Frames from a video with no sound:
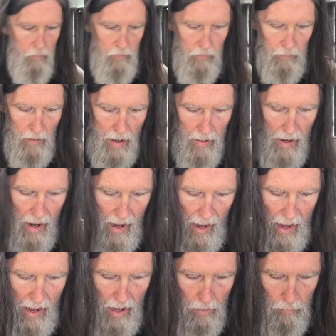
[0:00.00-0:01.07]
just kind of
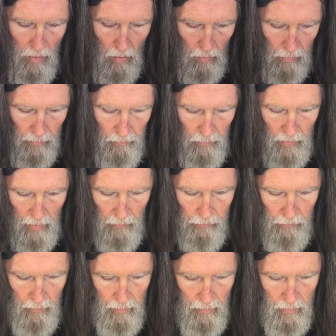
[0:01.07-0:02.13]
eyeballing
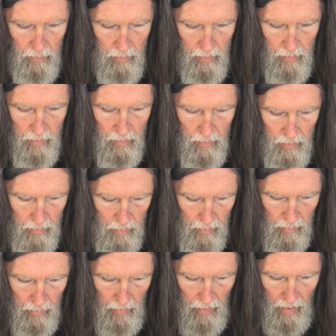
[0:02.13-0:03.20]
this.
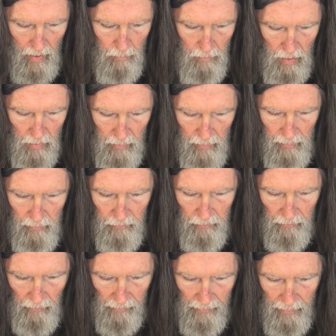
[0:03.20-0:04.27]
Eyeballing it as
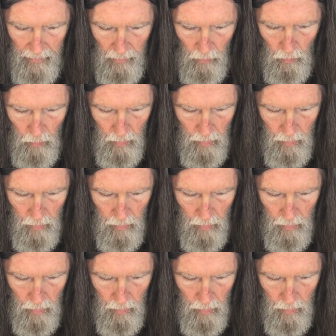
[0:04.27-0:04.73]
I go.